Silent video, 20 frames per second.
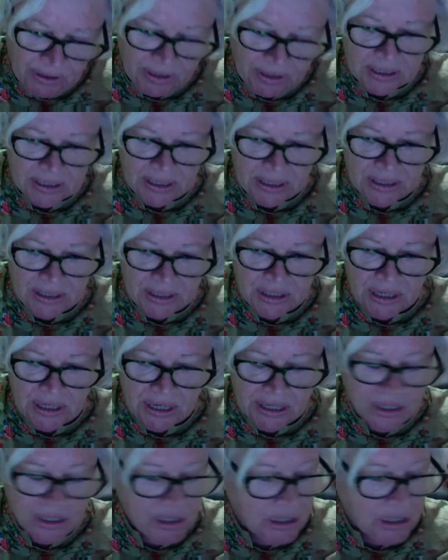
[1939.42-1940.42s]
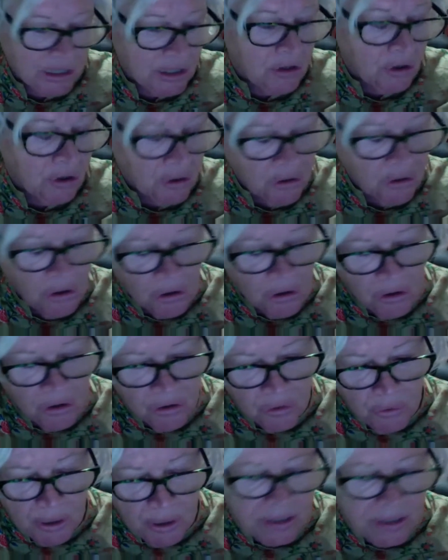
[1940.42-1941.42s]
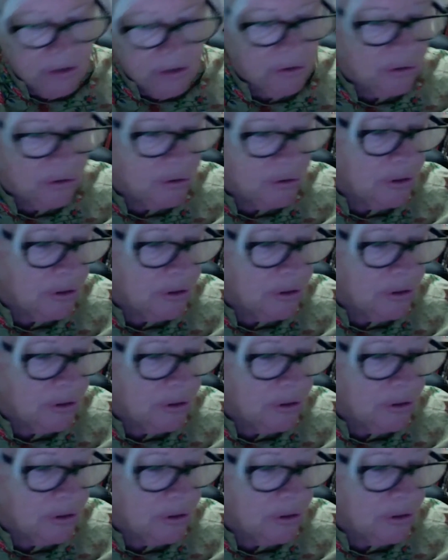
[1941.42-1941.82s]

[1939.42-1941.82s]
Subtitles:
this legislation, and knock, knock on the ruddy door,